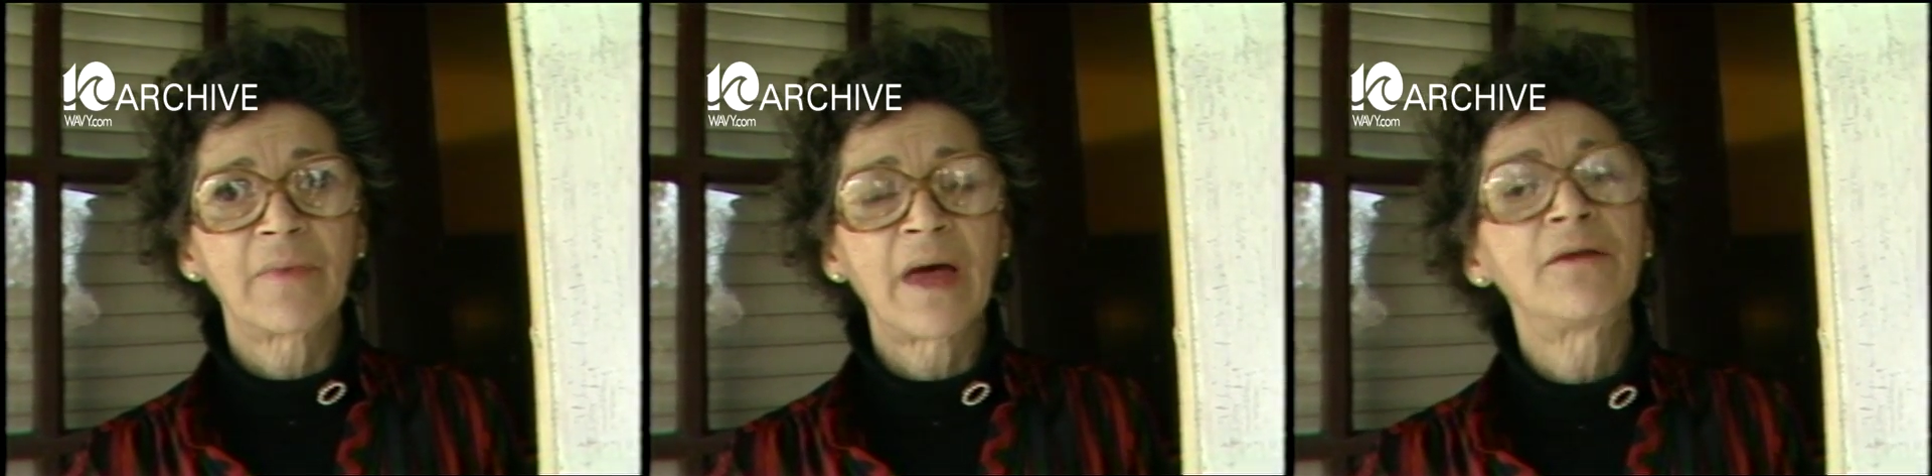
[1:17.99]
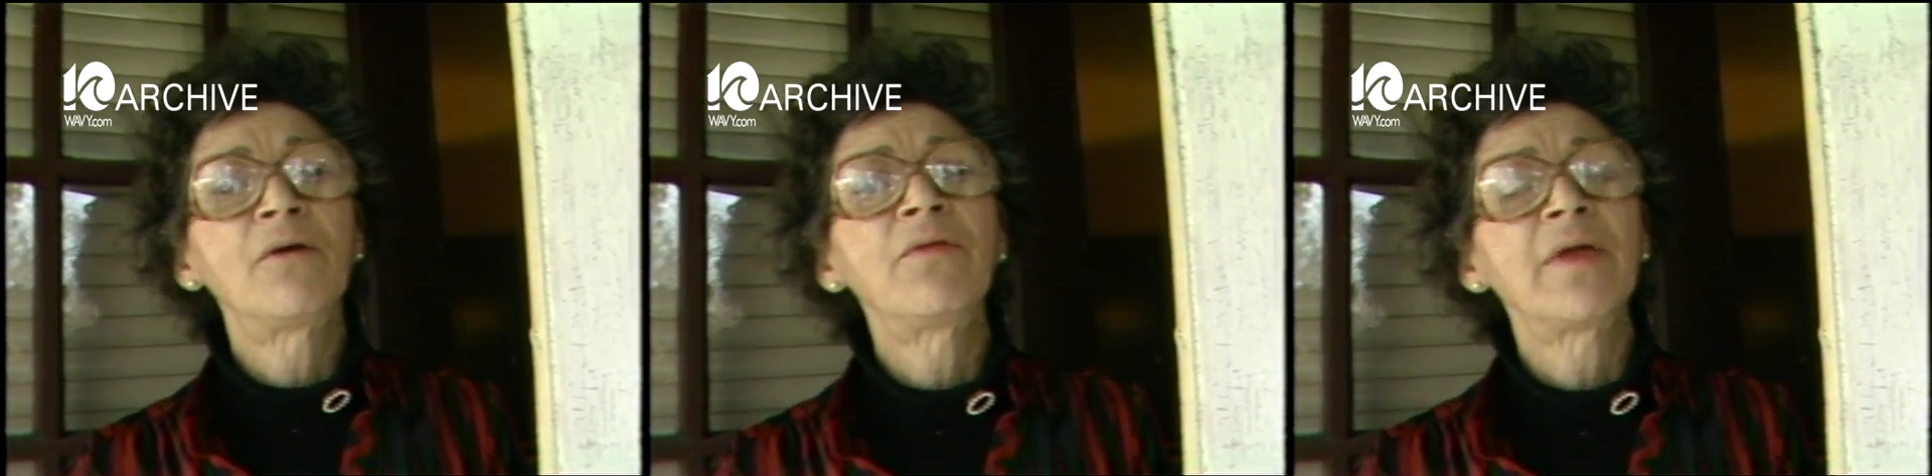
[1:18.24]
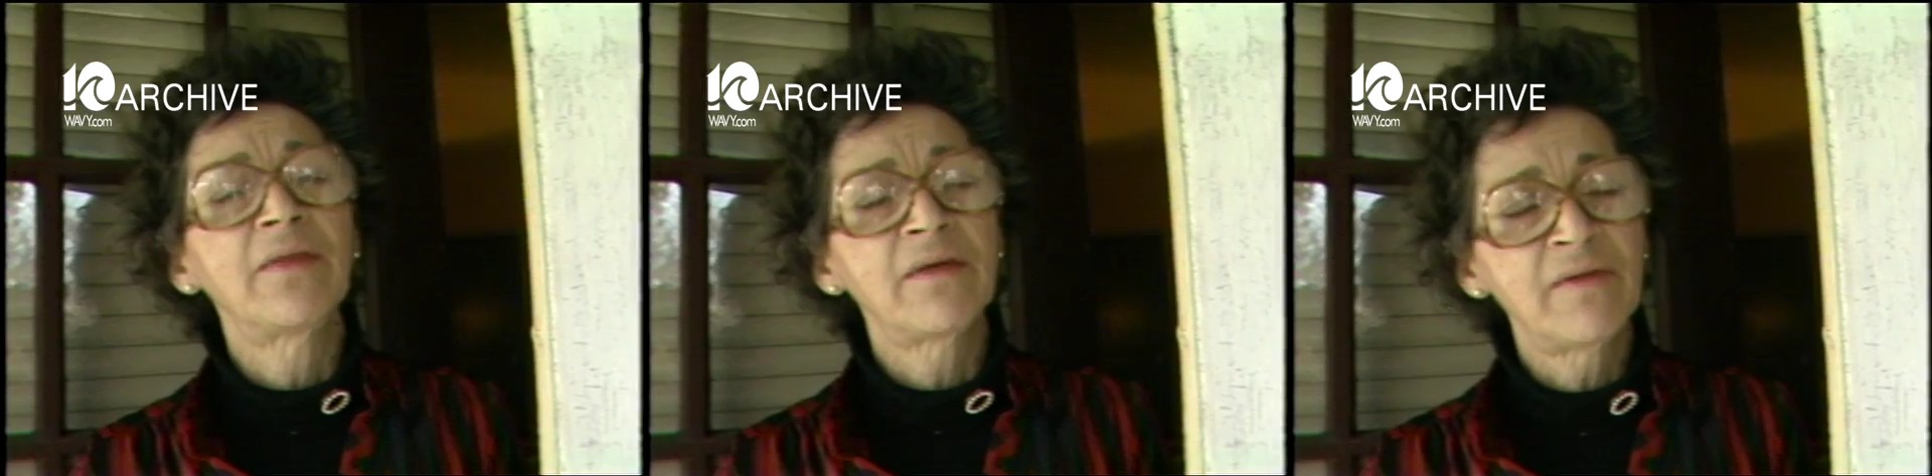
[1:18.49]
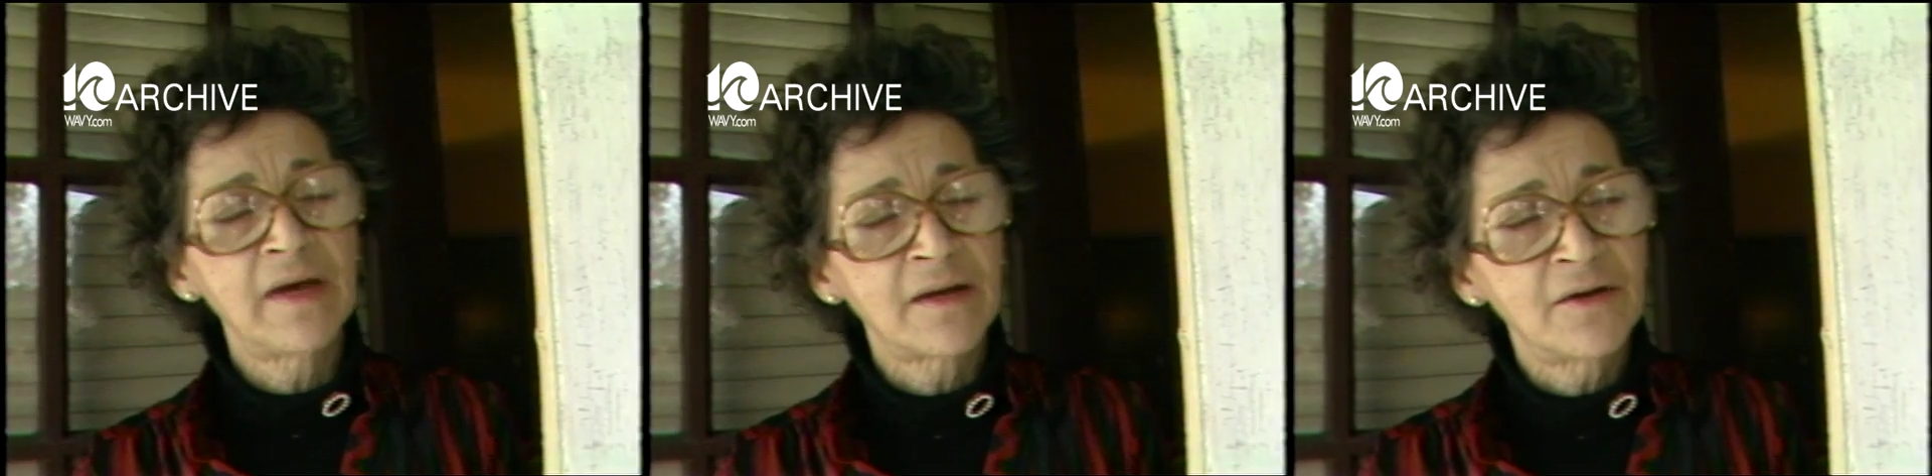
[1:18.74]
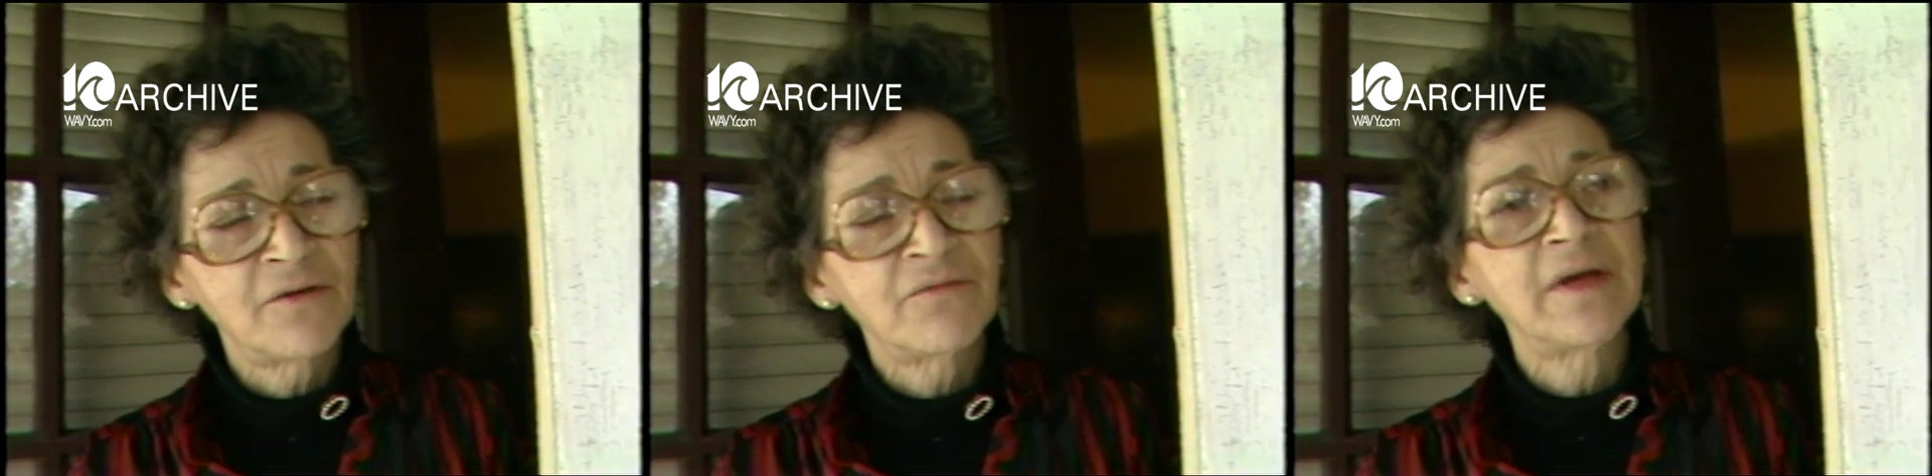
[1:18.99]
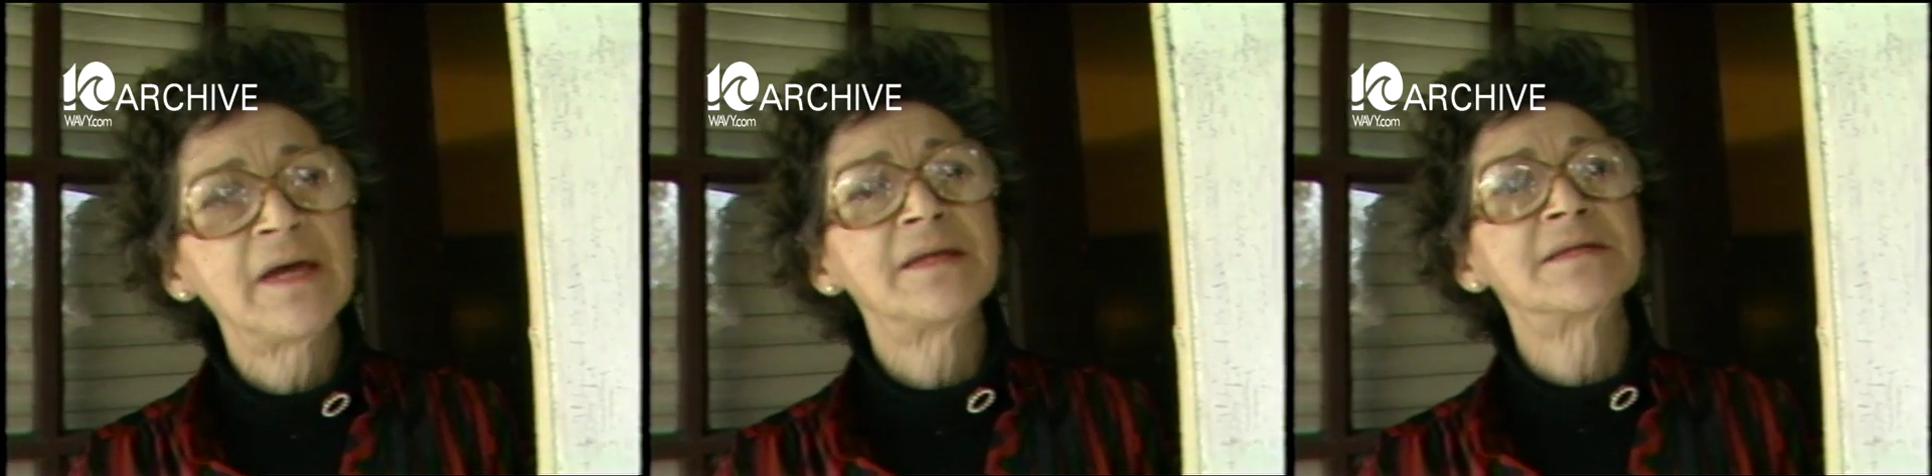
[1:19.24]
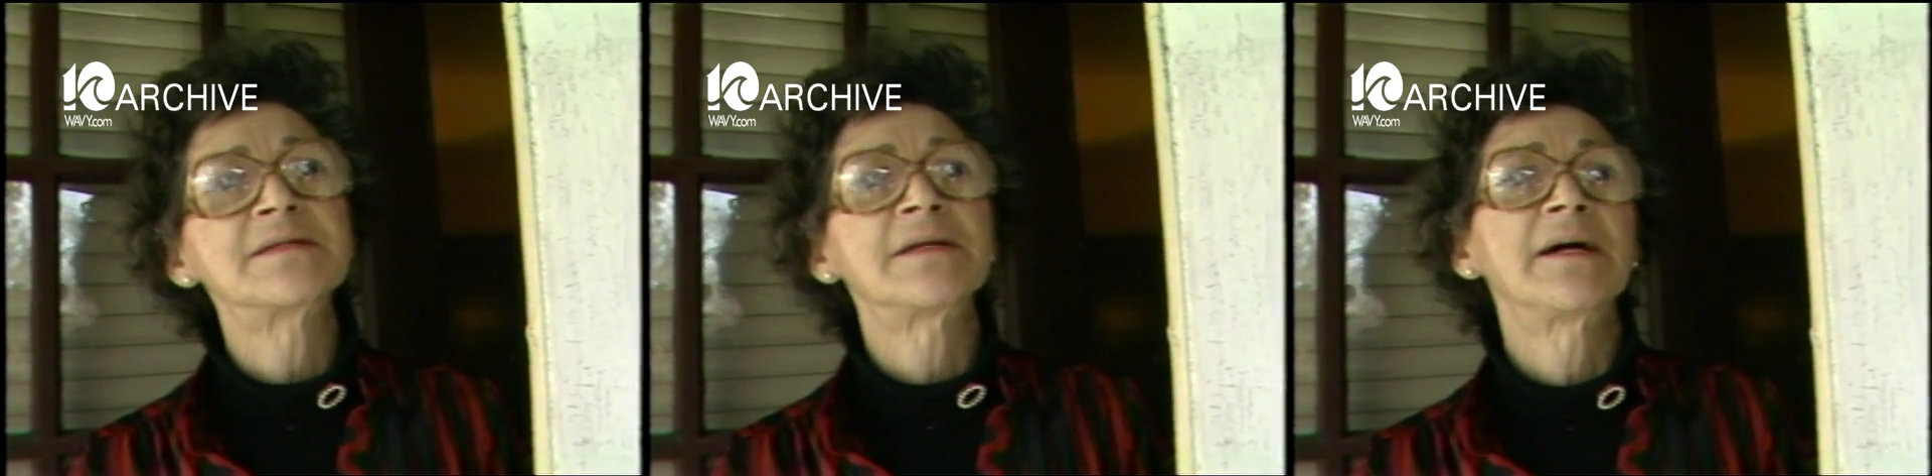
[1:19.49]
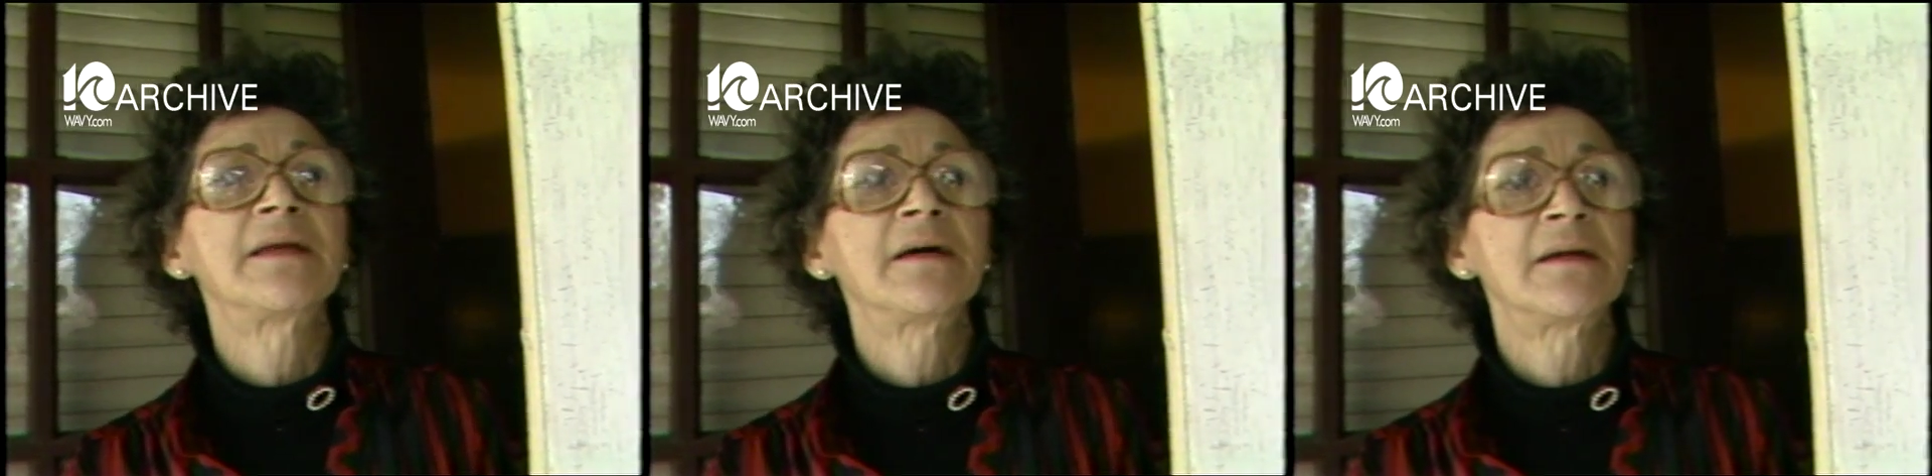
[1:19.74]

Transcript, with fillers: I don't think they've had enough insight